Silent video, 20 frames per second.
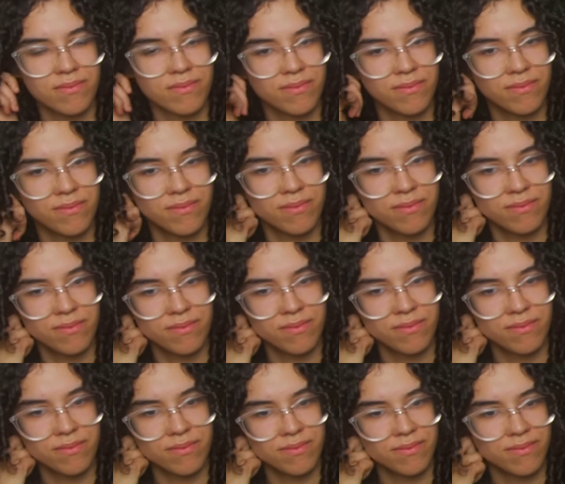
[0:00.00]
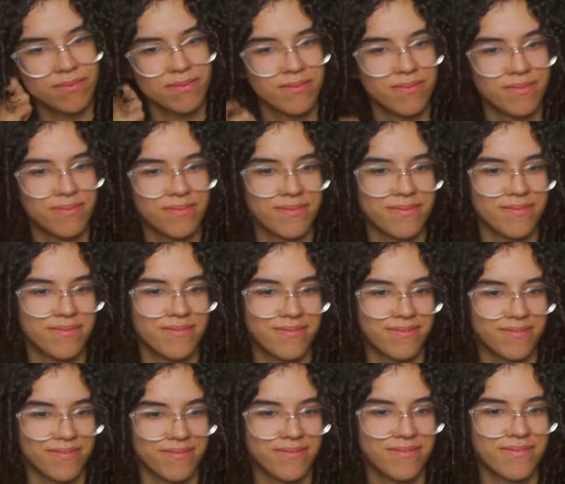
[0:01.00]

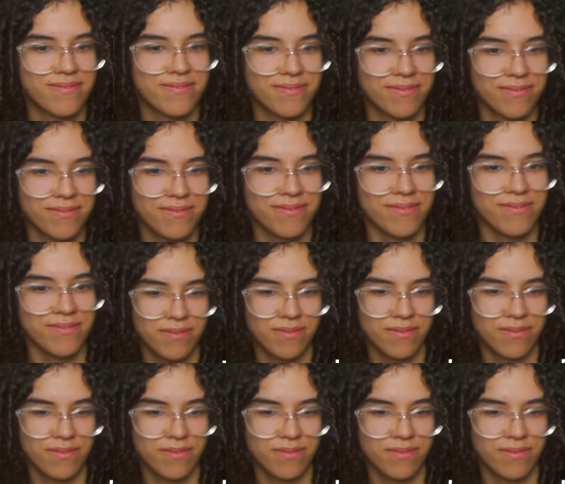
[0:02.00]
The person shown says nothing.